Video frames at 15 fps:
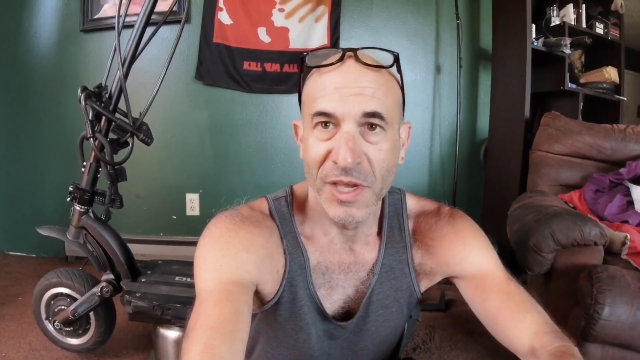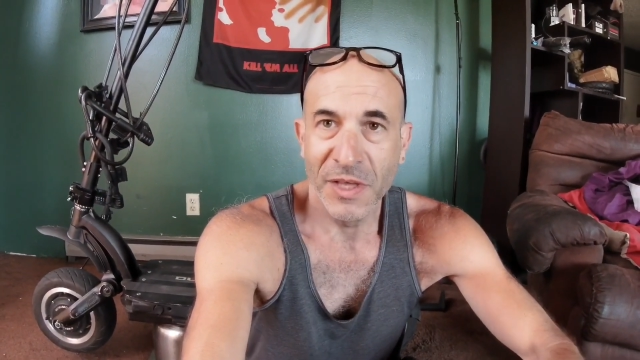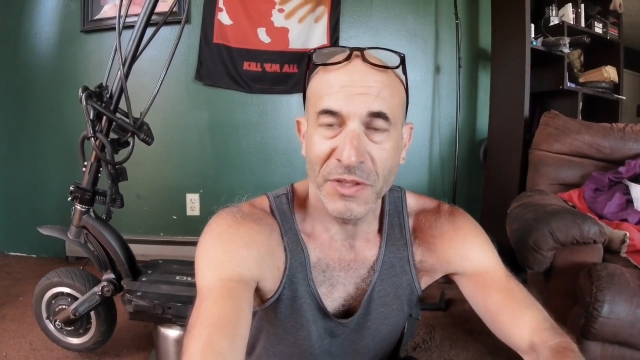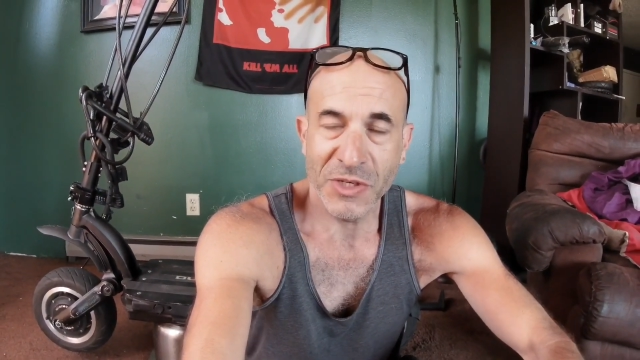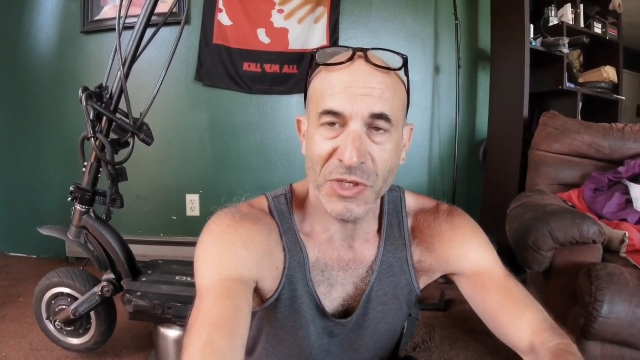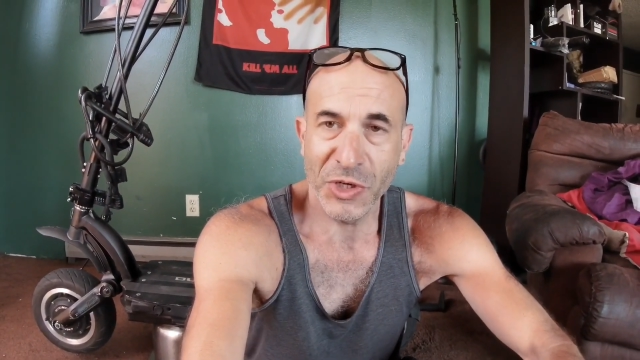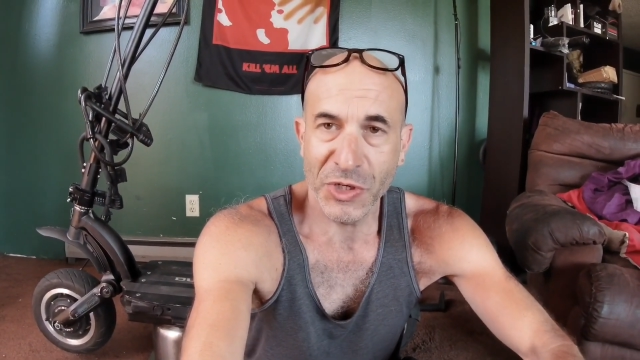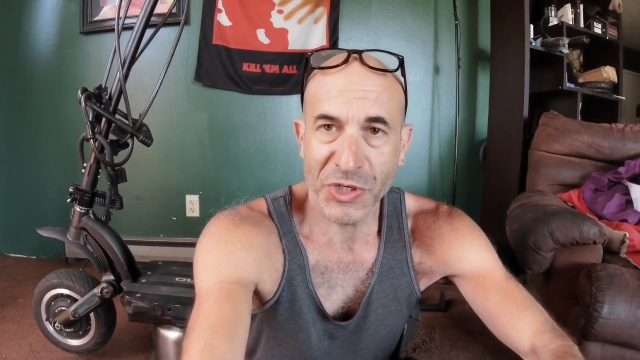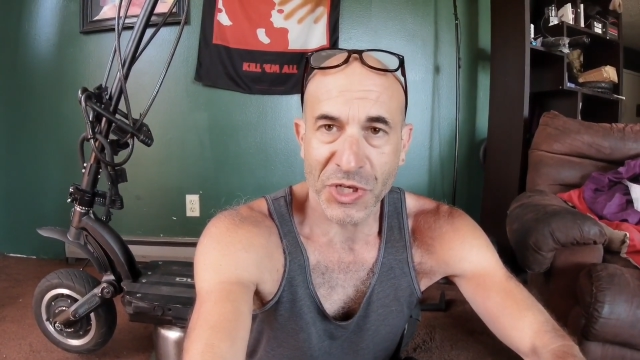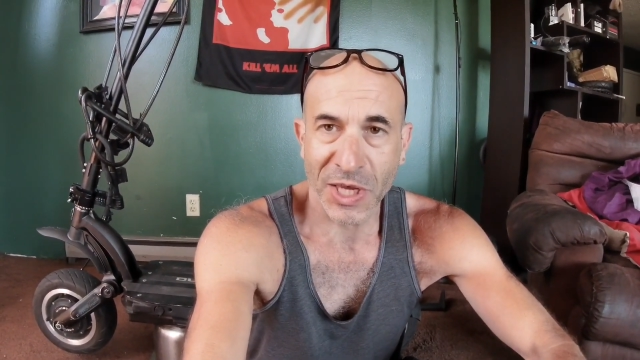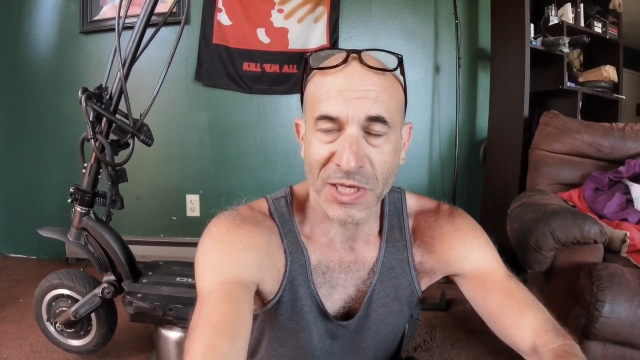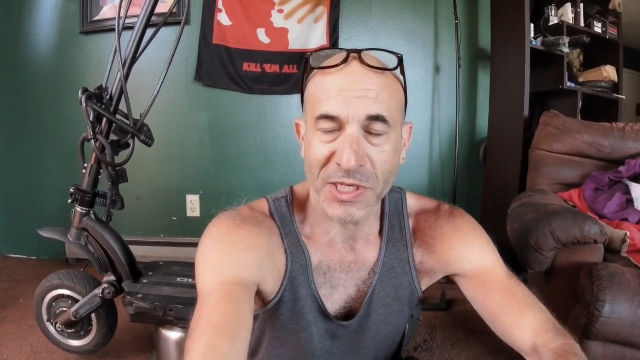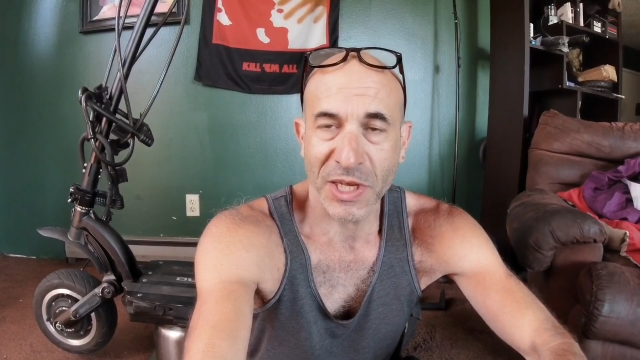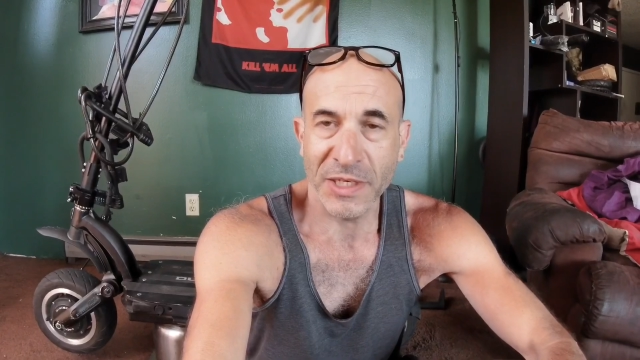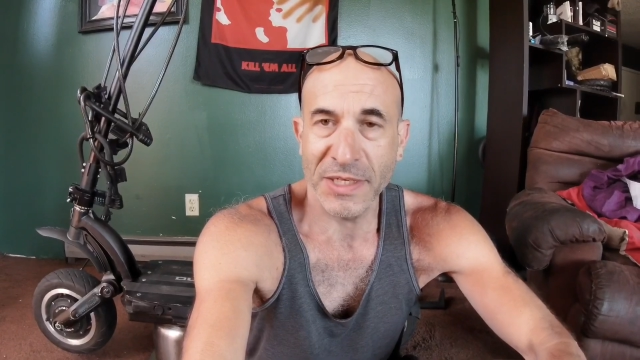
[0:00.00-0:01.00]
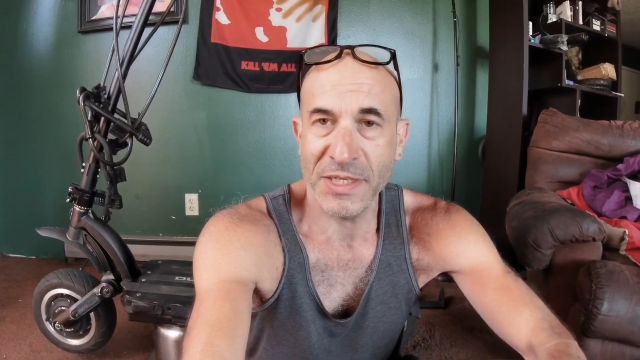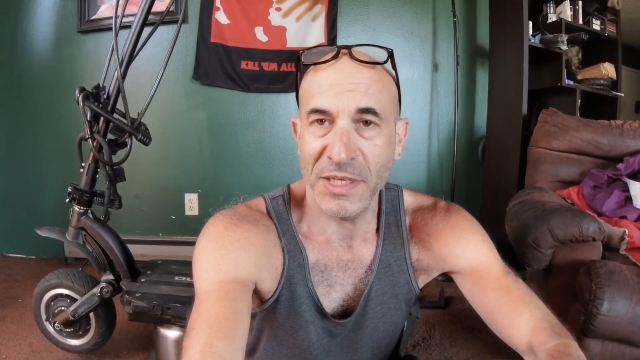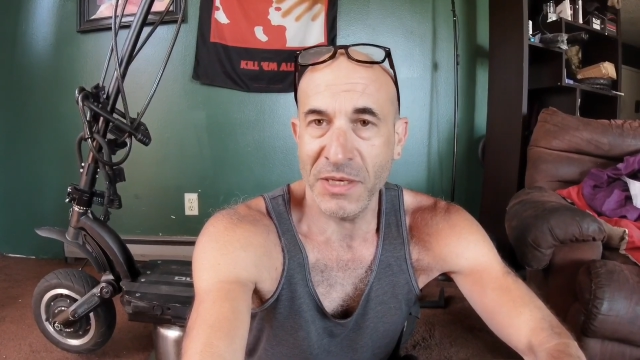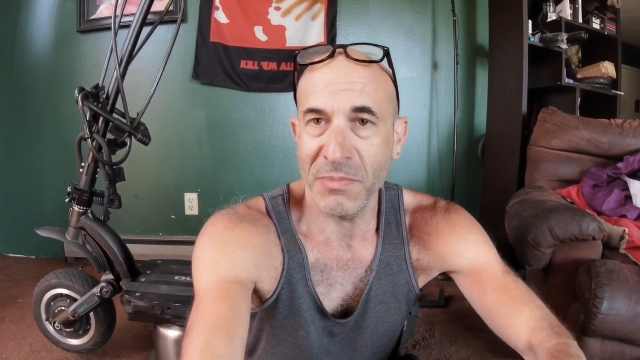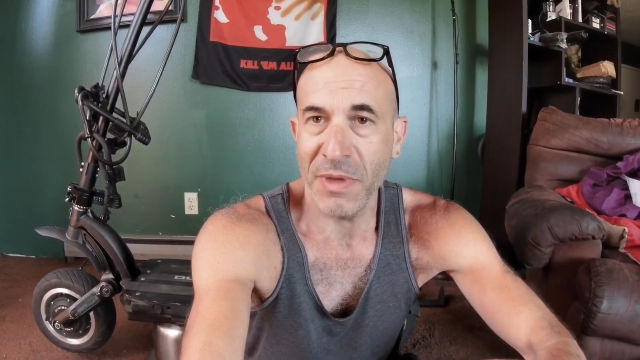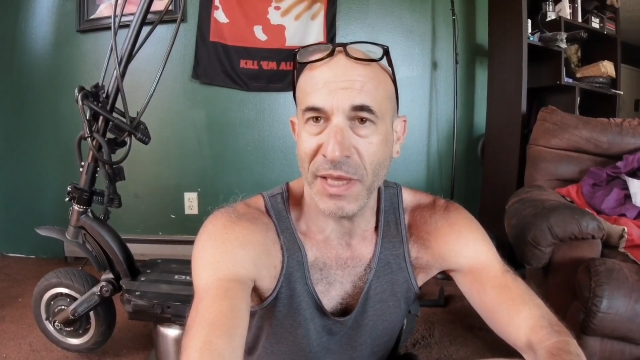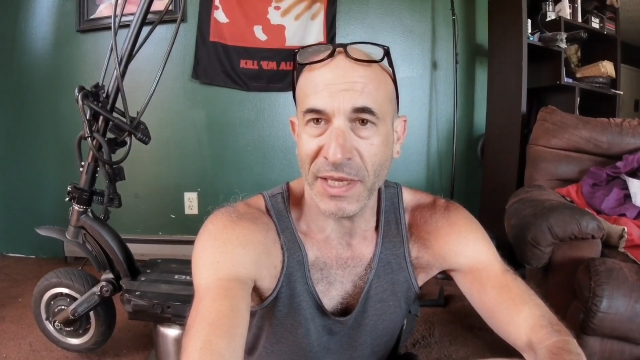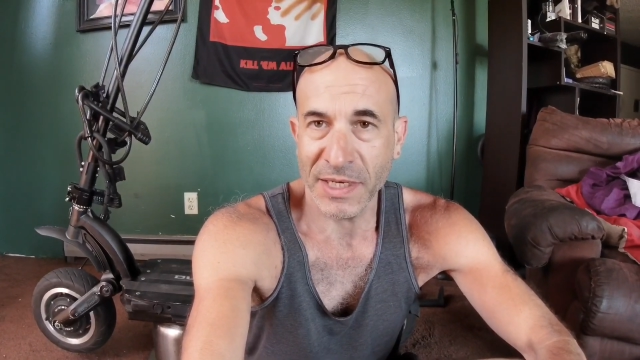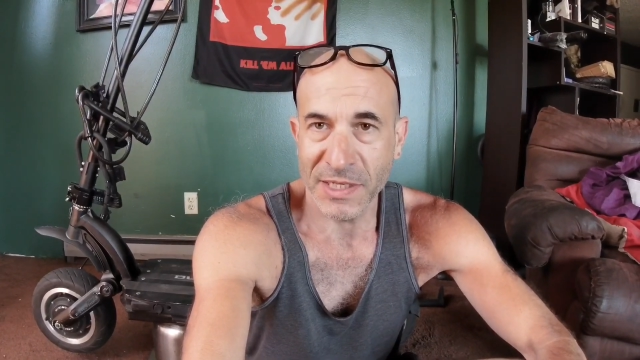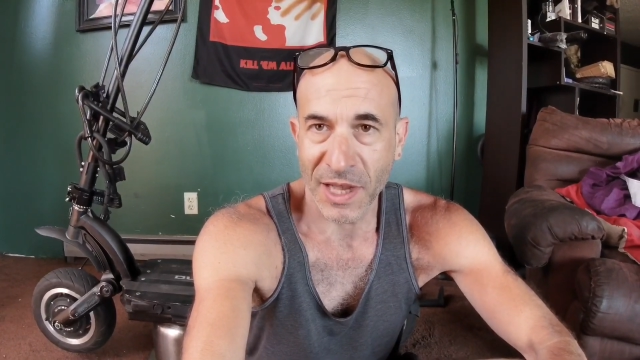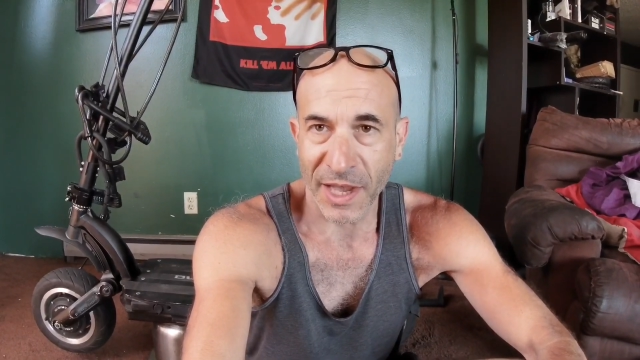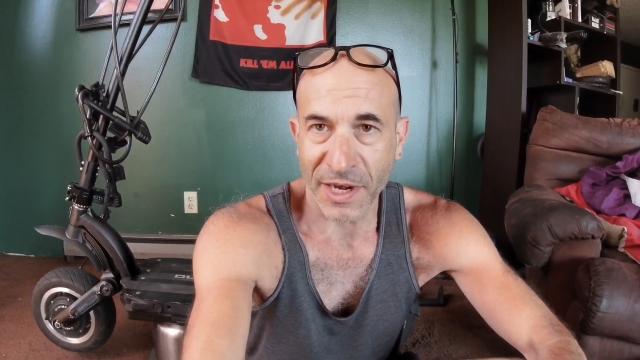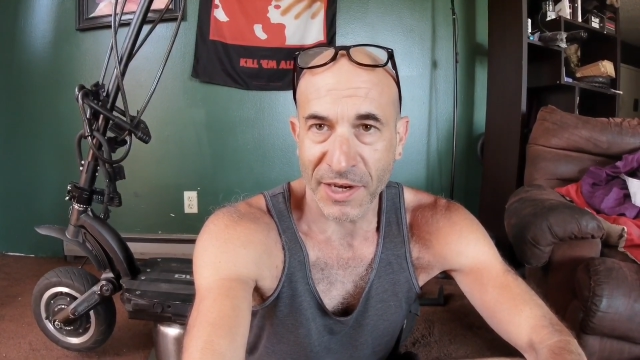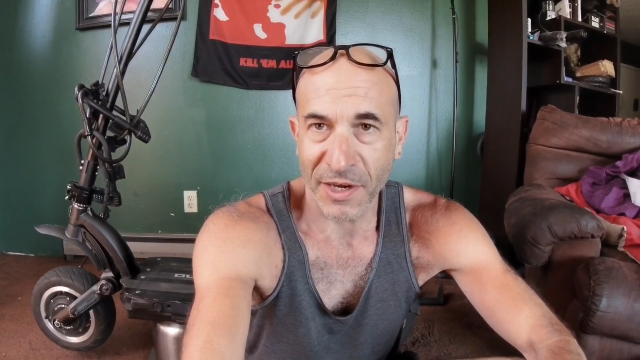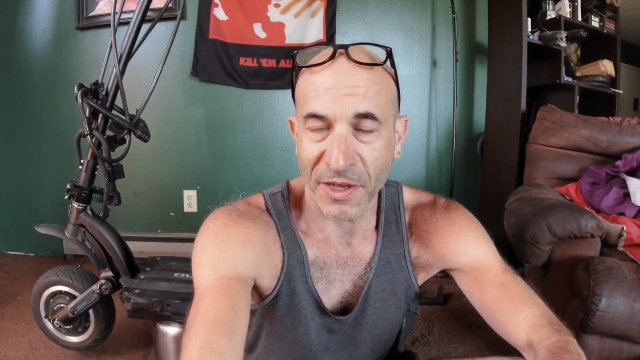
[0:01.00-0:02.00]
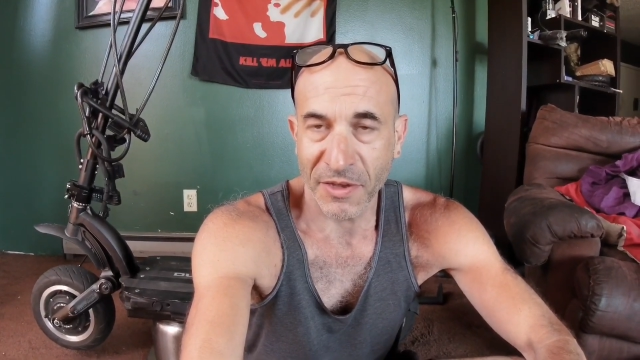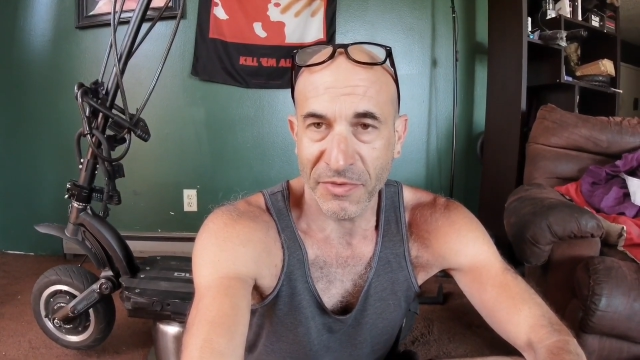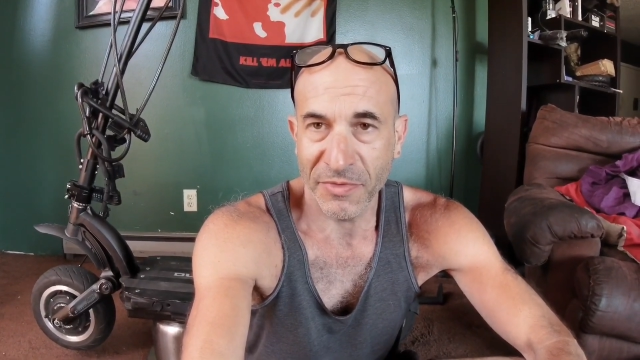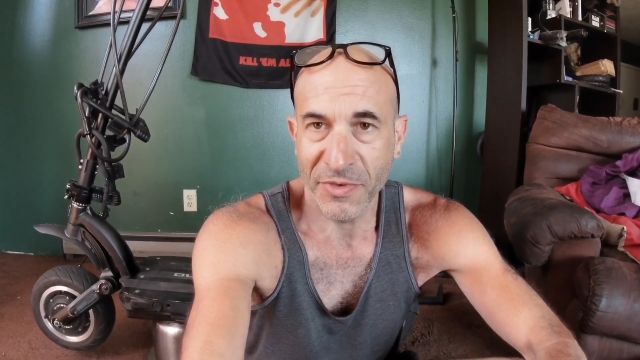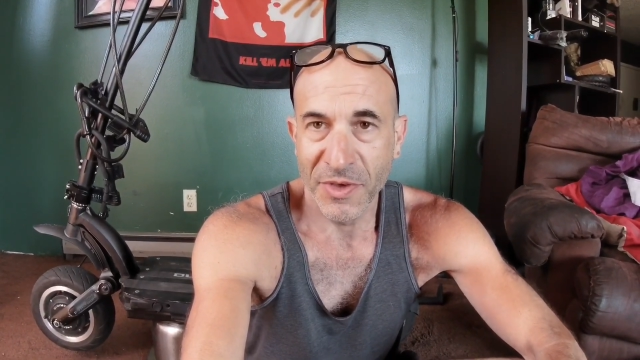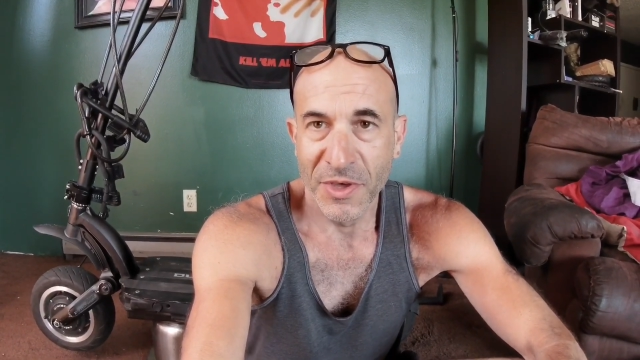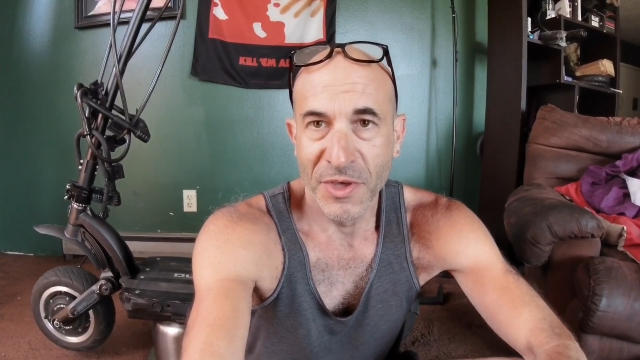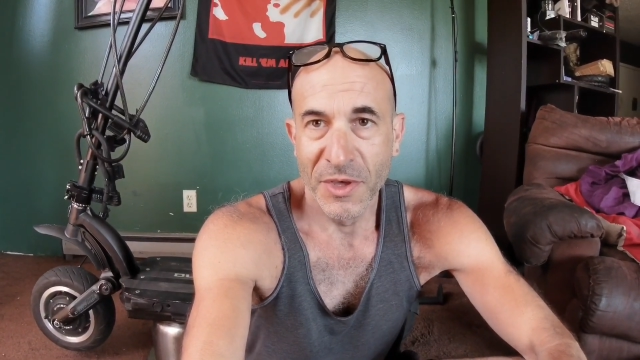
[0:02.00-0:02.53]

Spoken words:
There's a good chance I just didn't make it tight enough.